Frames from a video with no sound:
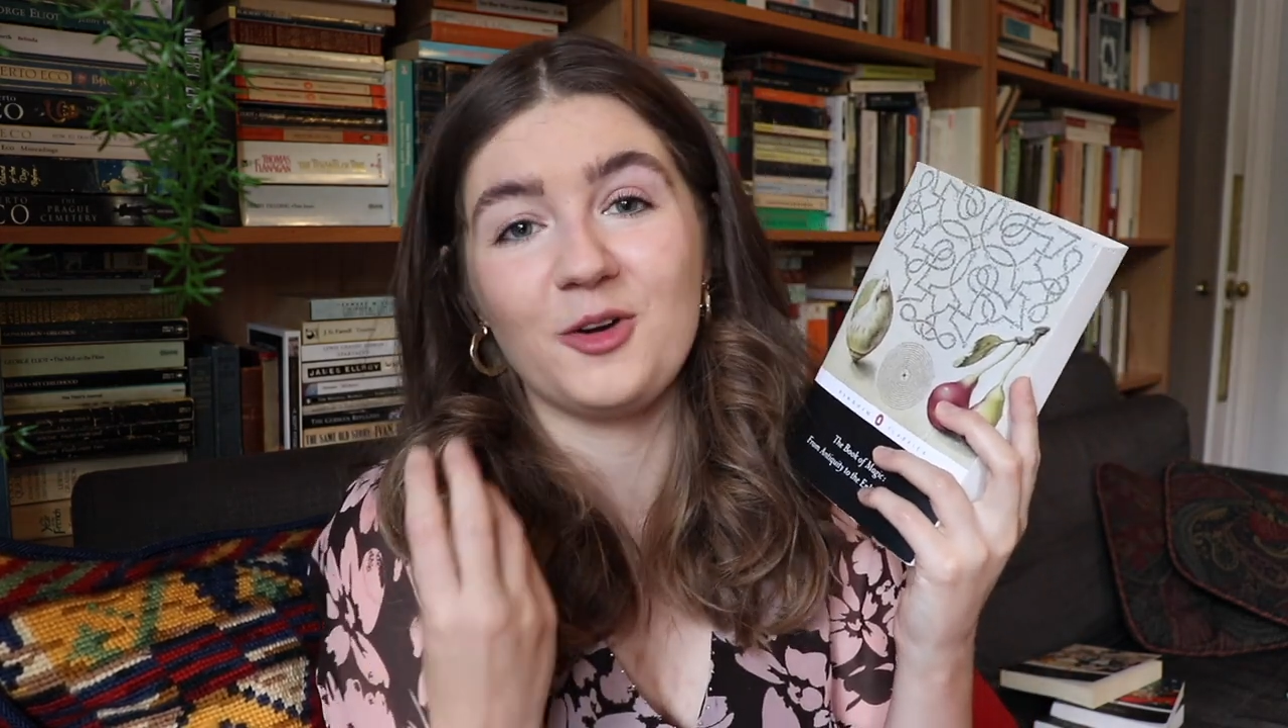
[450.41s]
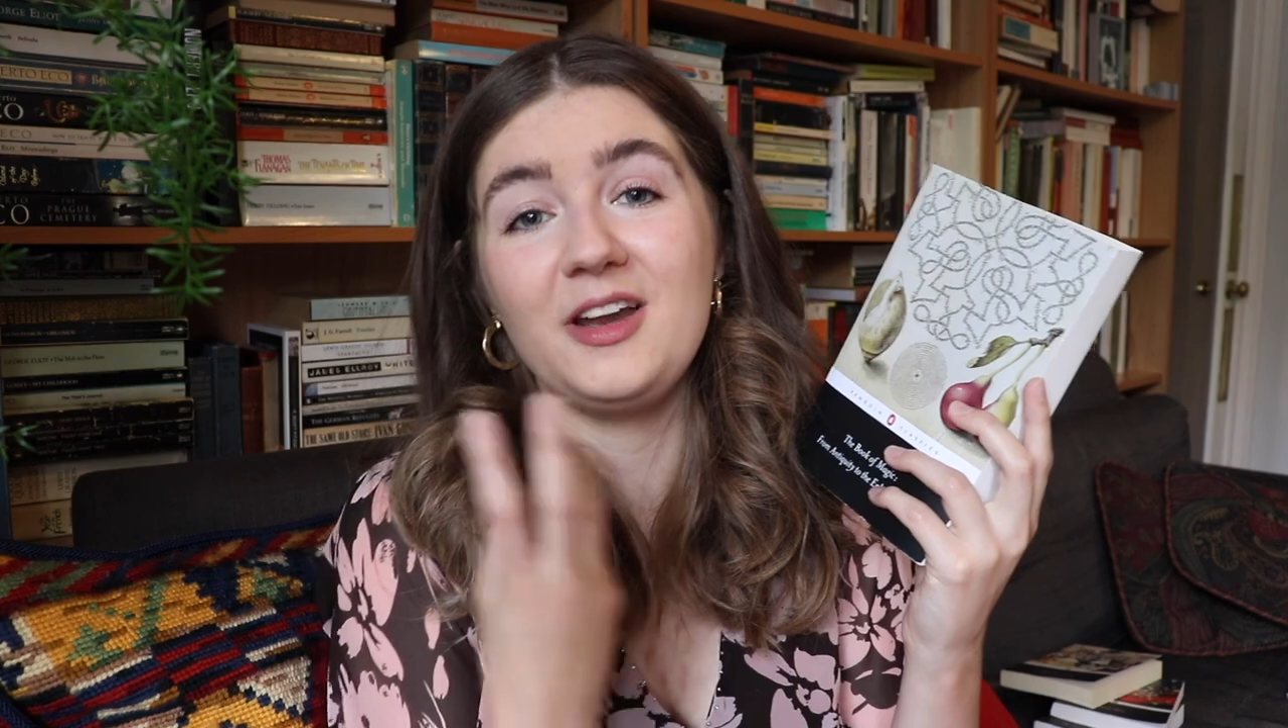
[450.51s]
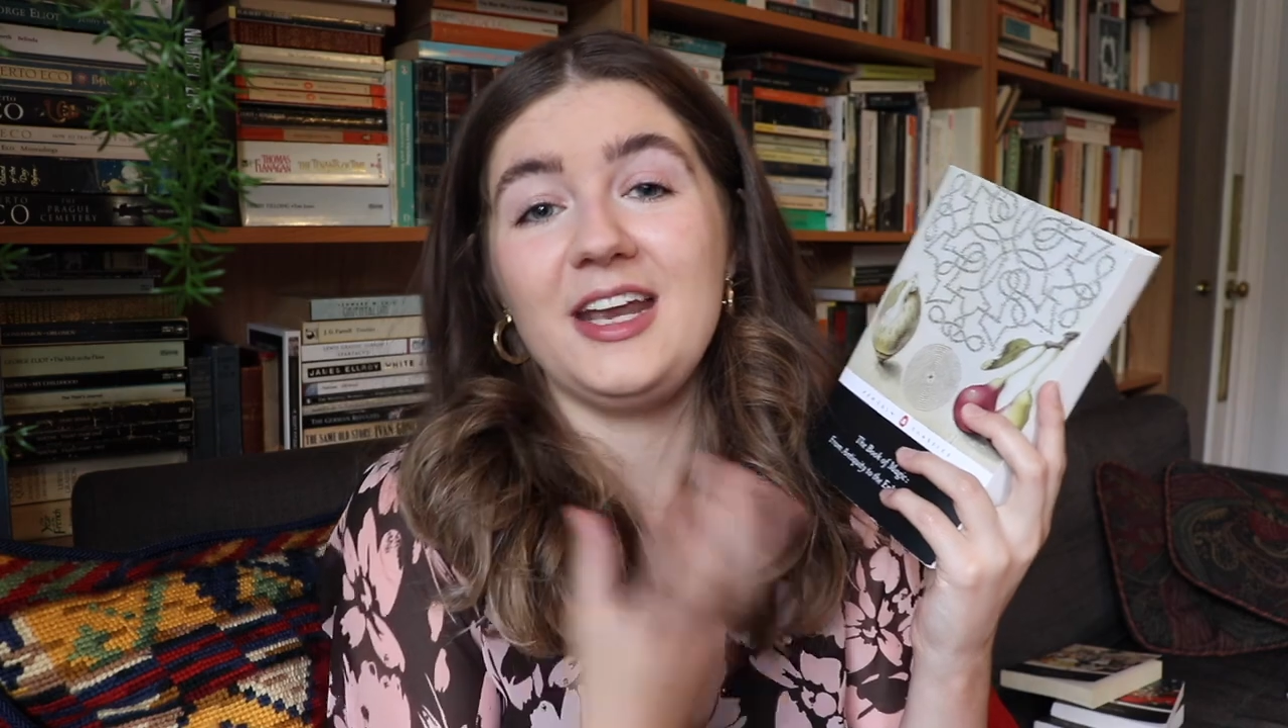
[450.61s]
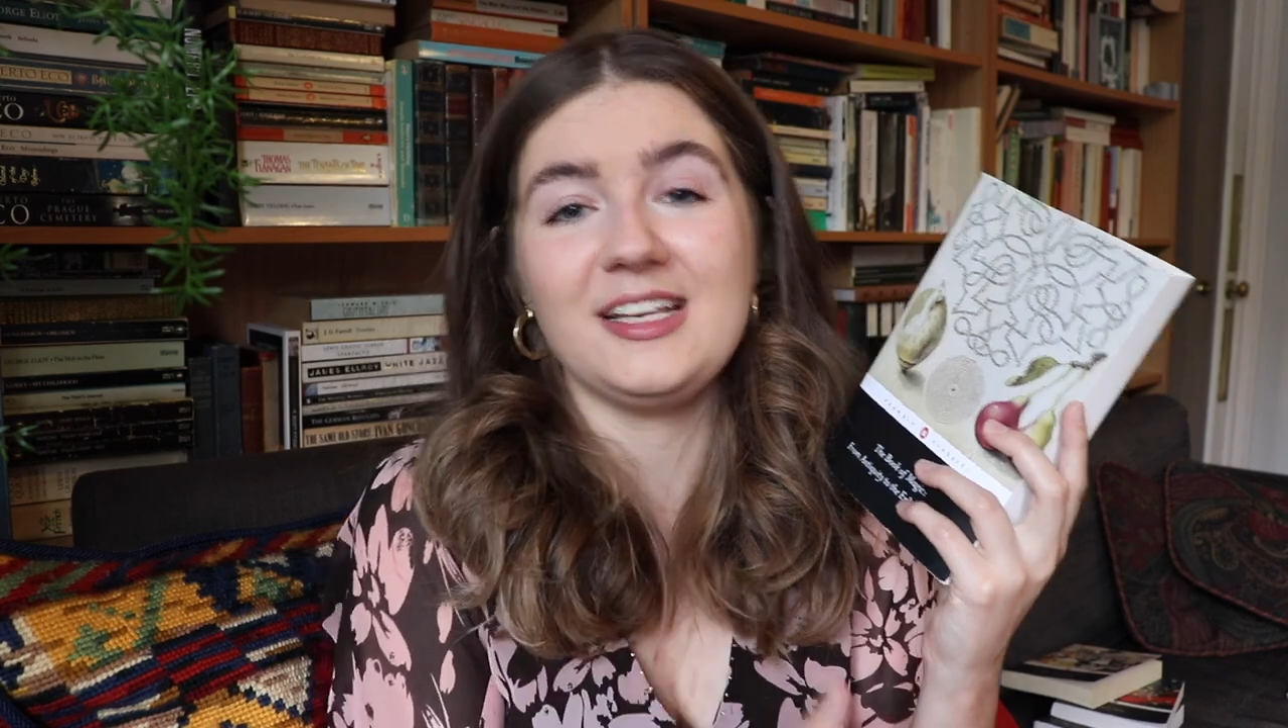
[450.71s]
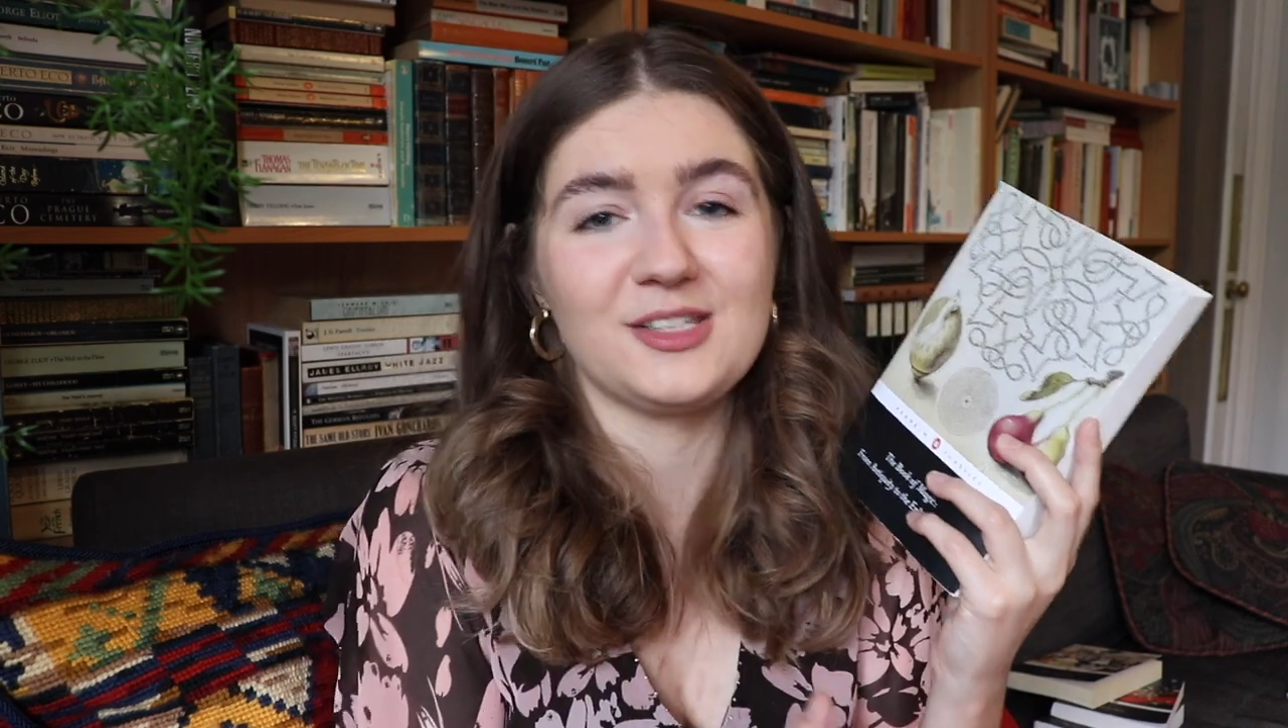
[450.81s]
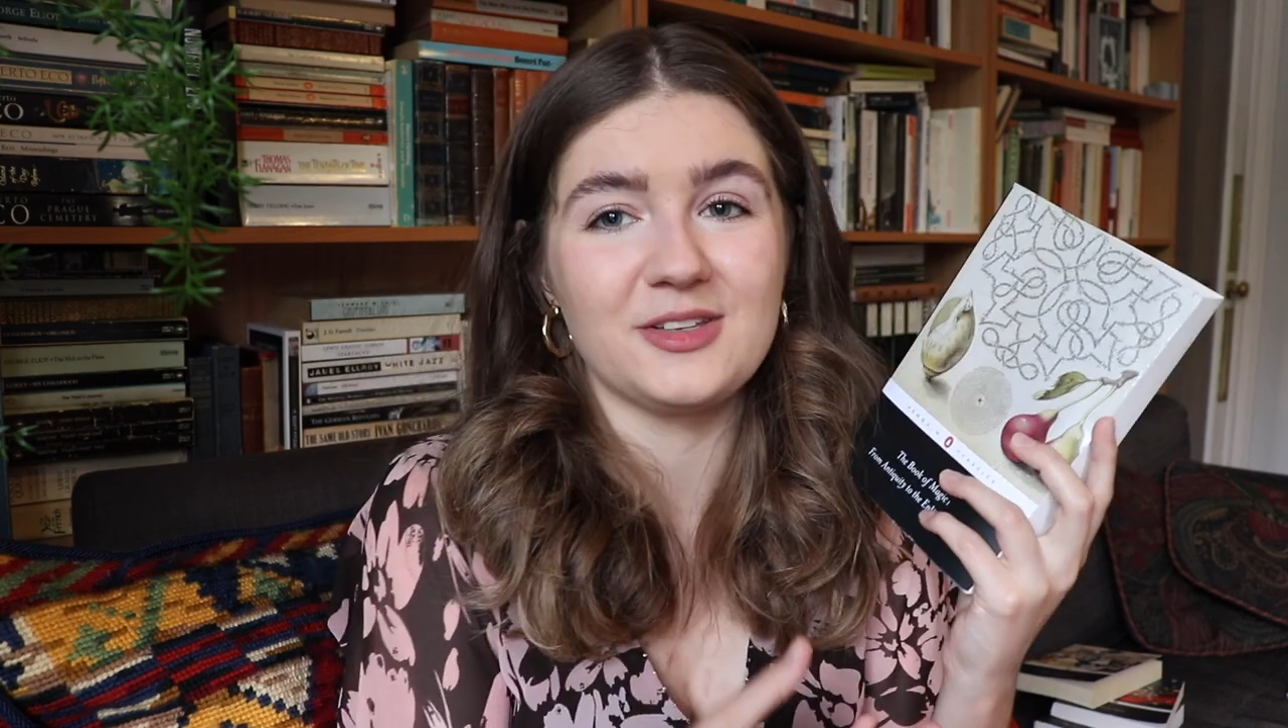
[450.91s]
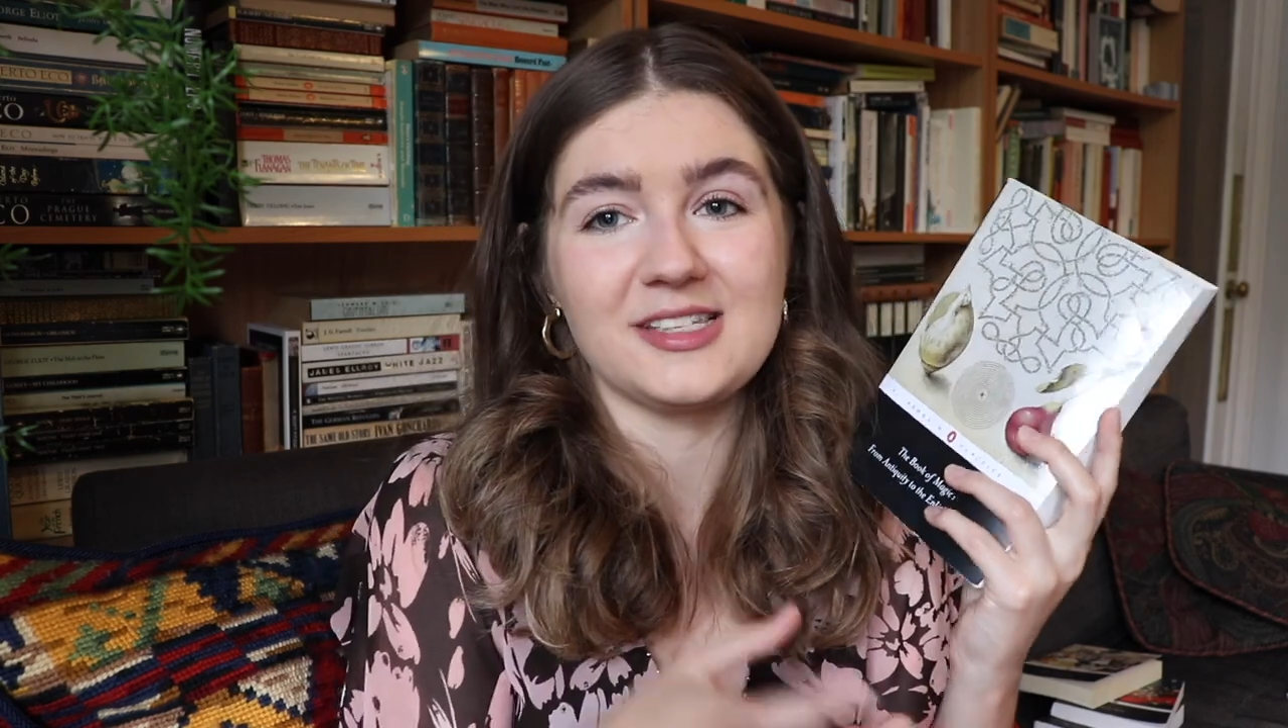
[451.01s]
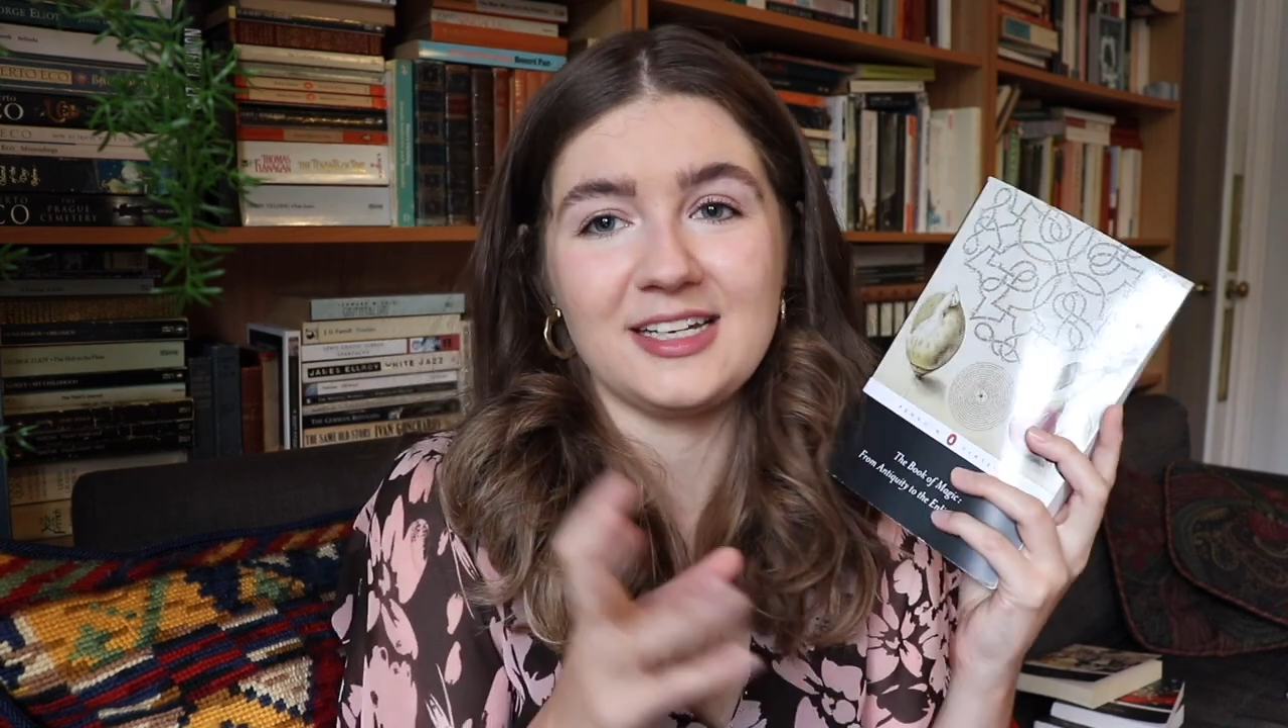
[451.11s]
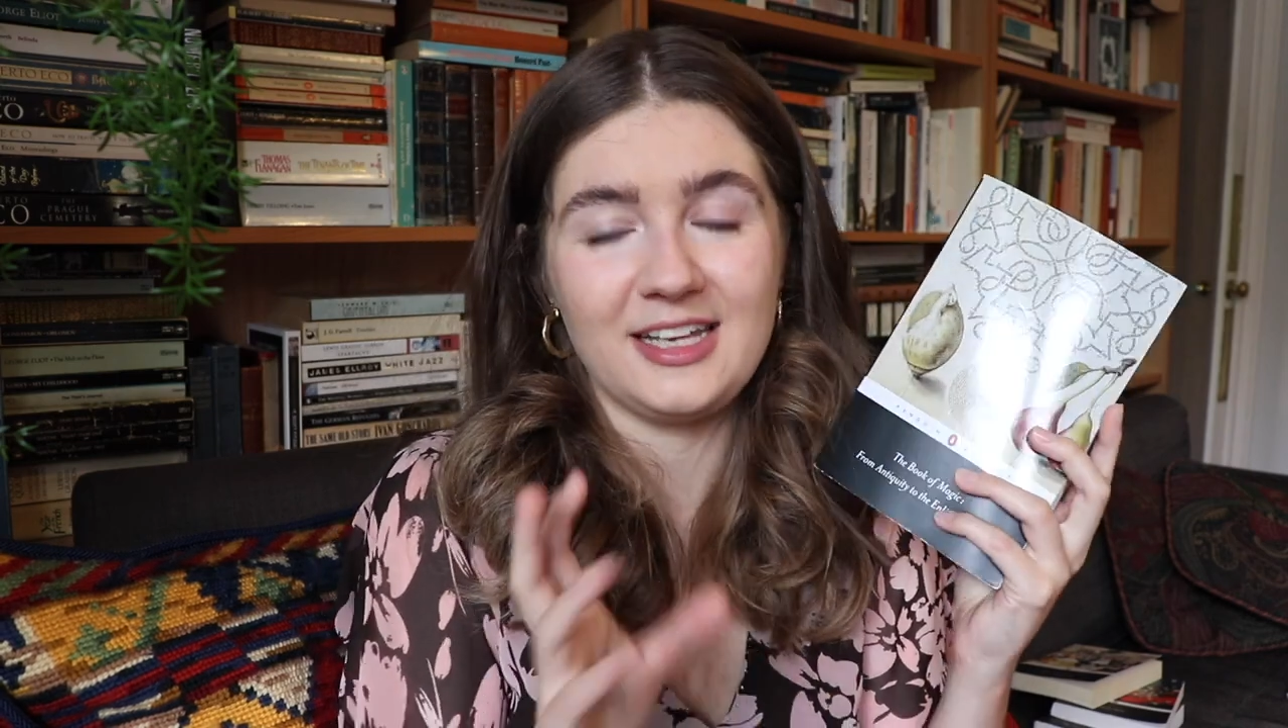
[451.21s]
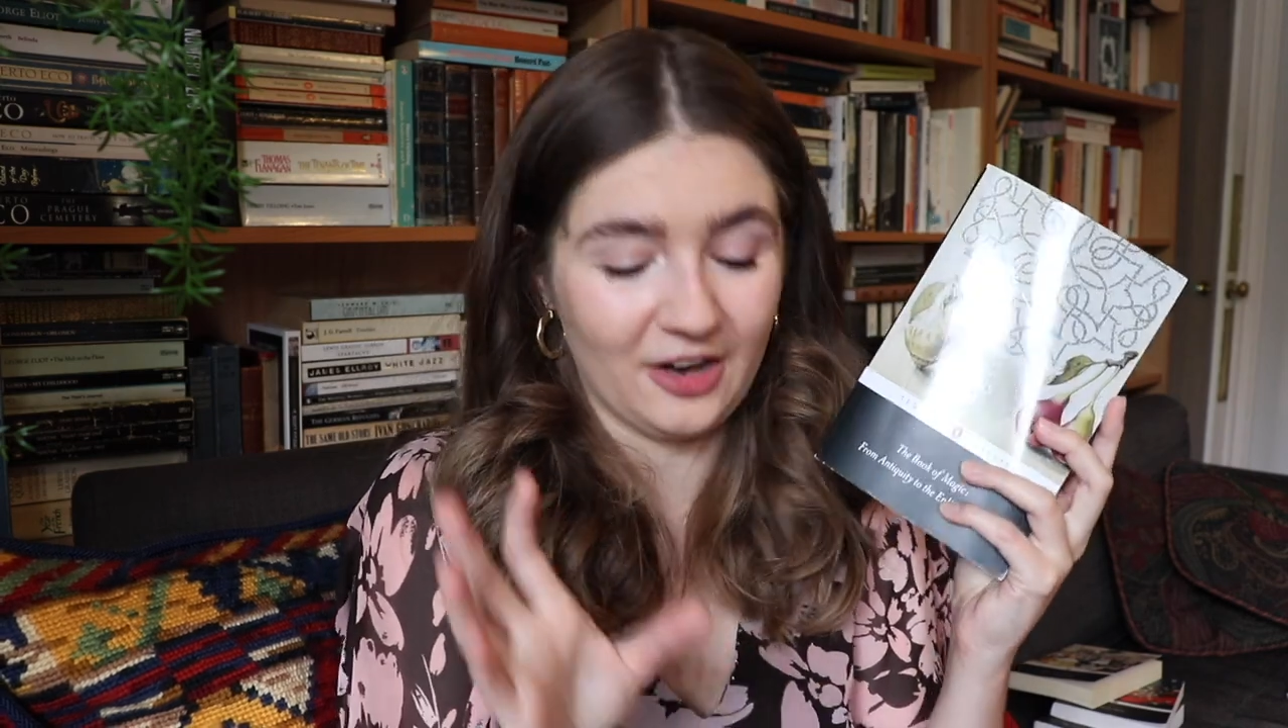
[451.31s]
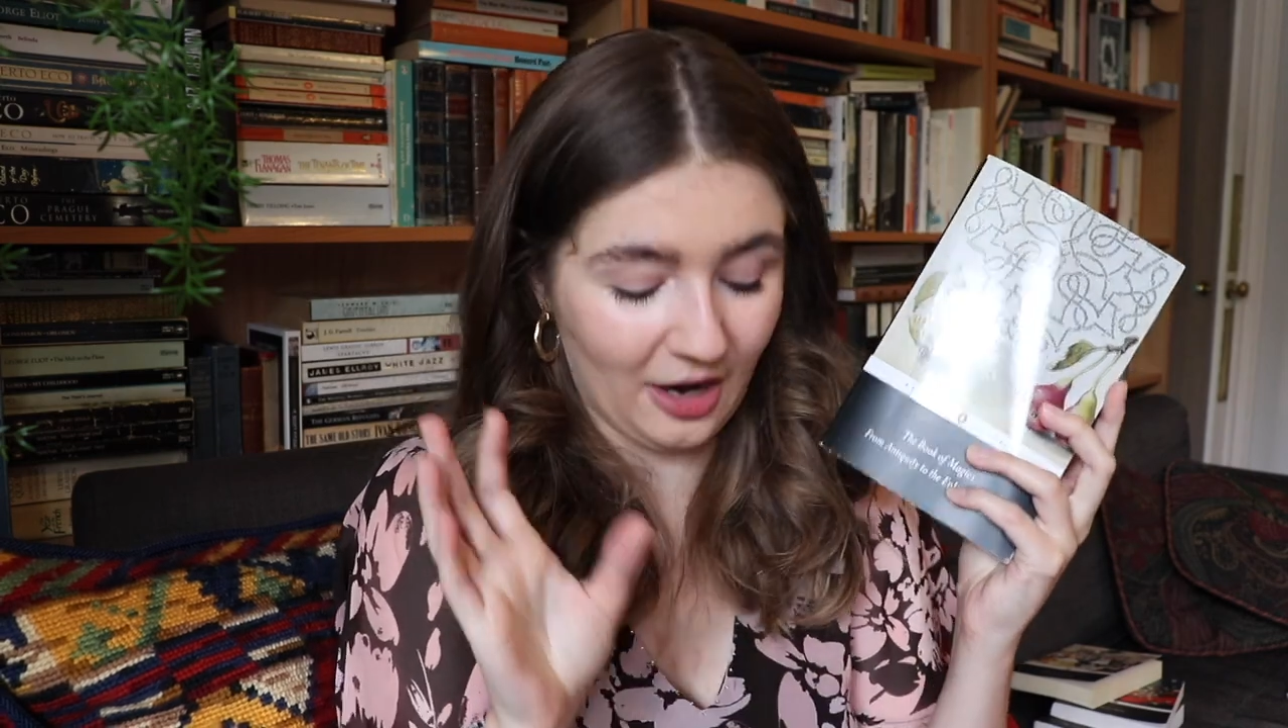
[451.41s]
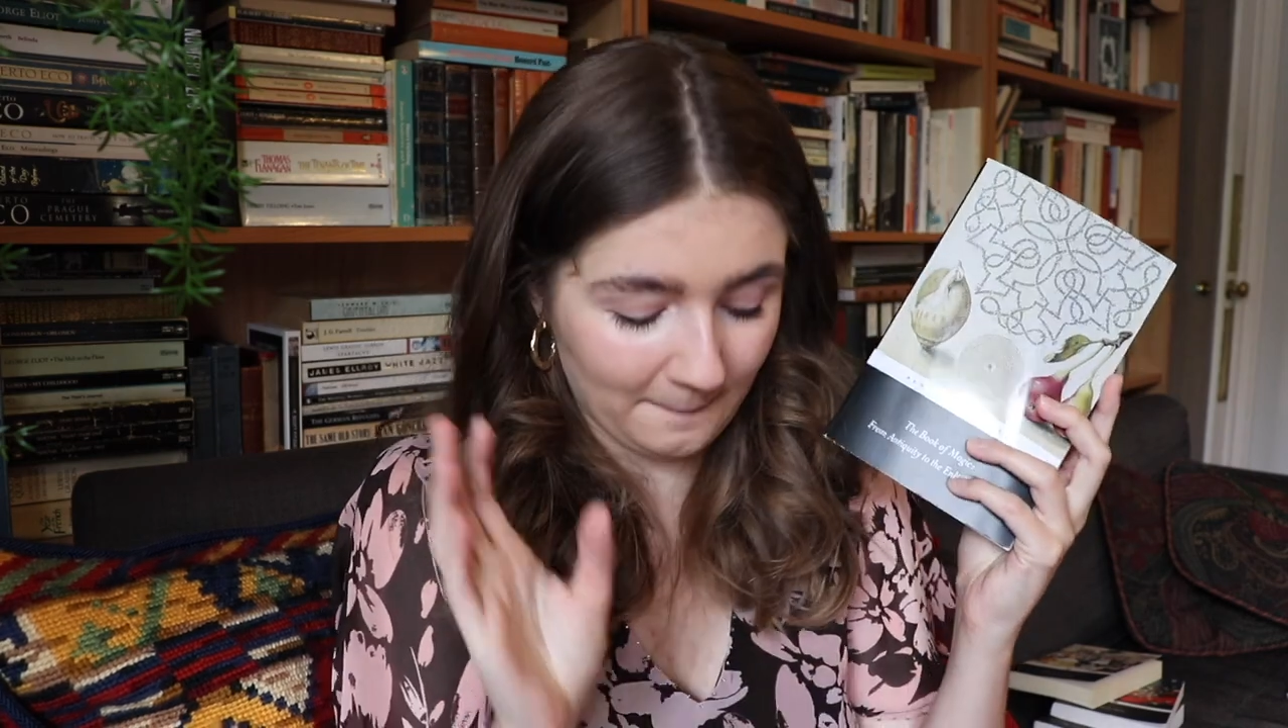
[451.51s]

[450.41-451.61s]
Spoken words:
the Renaissance in here,